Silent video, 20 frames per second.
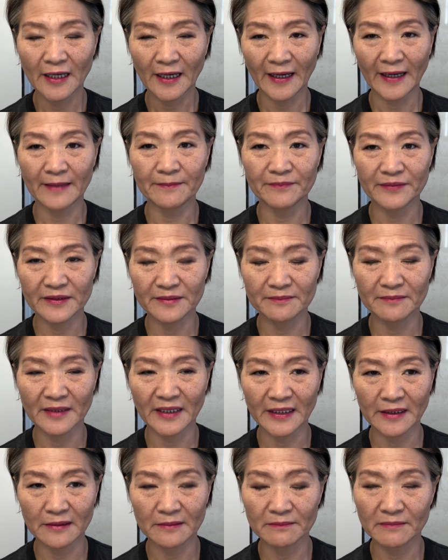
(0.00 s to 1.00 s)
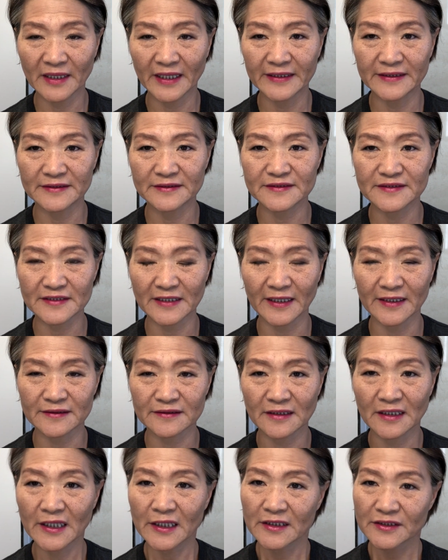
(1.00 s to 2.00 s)
happy
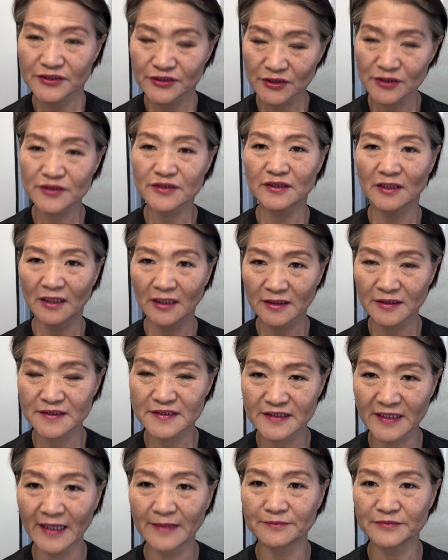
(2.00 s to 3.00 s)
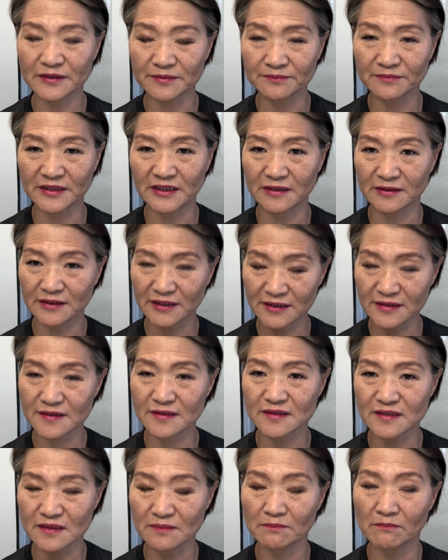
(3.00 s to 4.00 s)
mindset. Just accept me. This
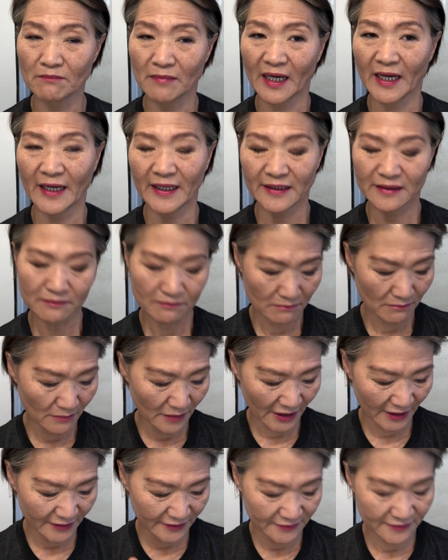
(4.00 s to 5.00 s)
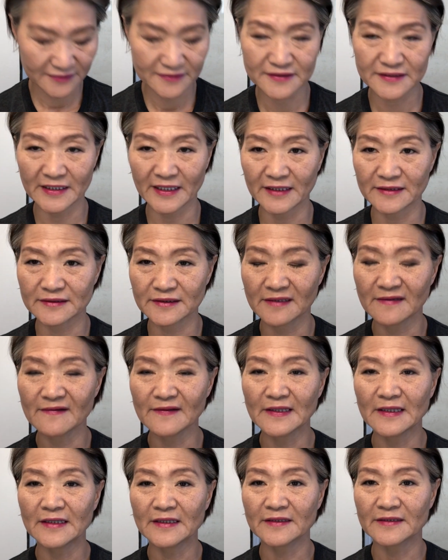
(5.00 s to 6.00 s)
is my mindset,
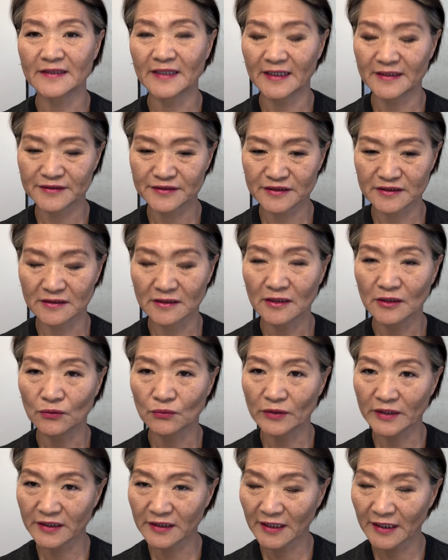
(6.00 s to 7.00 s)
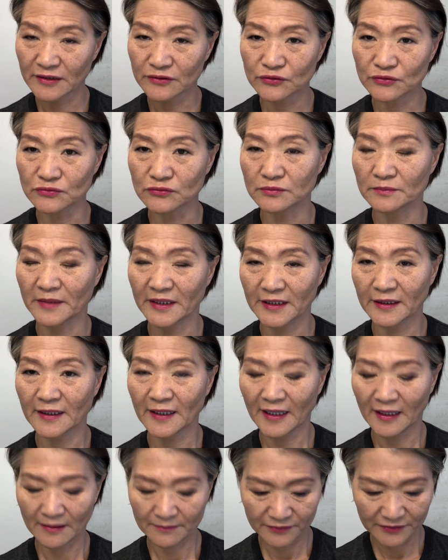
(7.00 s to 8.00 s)
that when I do
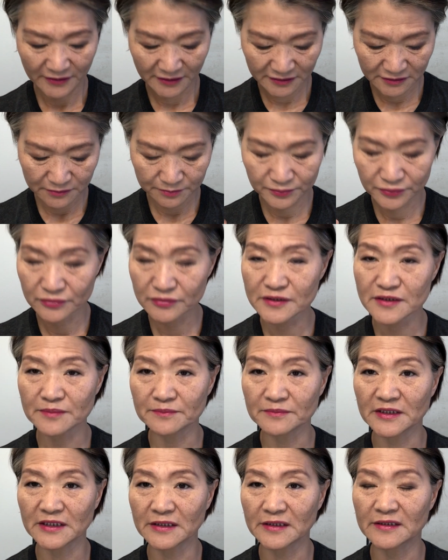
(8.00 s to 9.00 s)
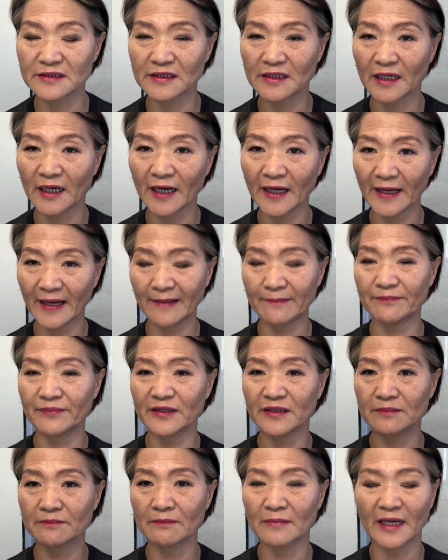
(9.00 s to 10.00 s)
makeup, it puts me in a
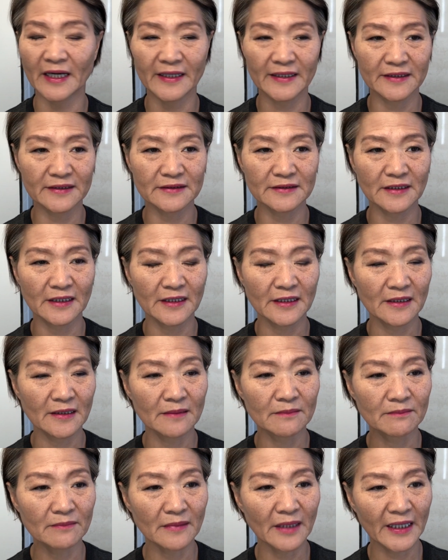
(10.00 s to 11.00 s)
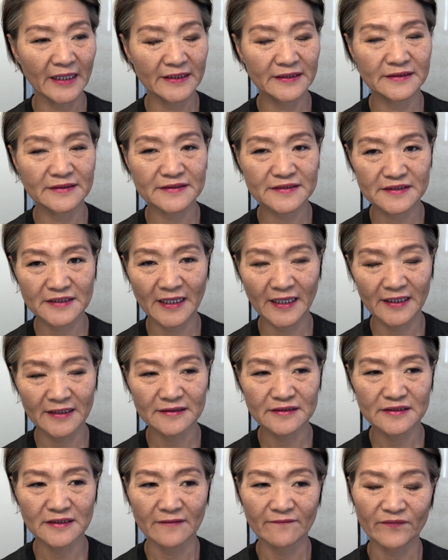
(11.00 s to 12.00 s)
happy
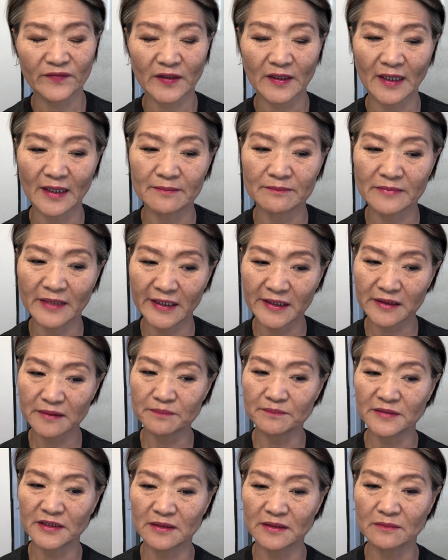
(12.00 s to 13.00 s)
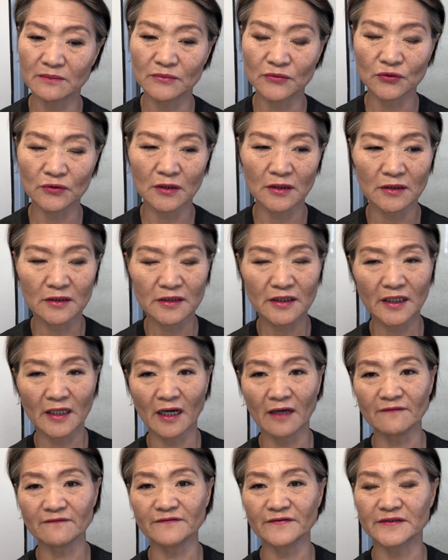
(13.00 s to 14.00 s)
mindset and make me more
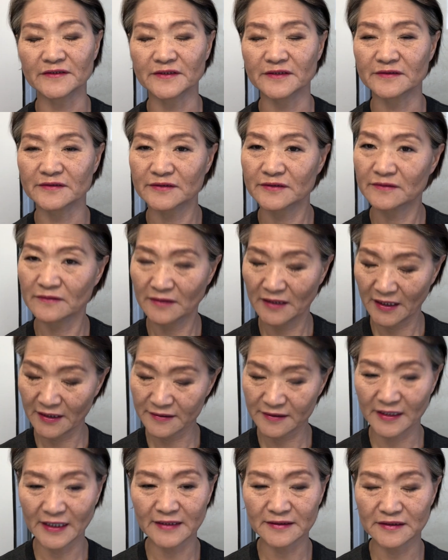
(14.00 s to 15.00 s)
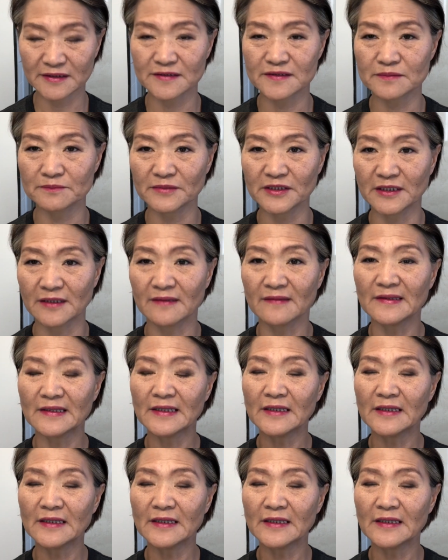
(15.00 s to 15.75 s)
confident. And that is me.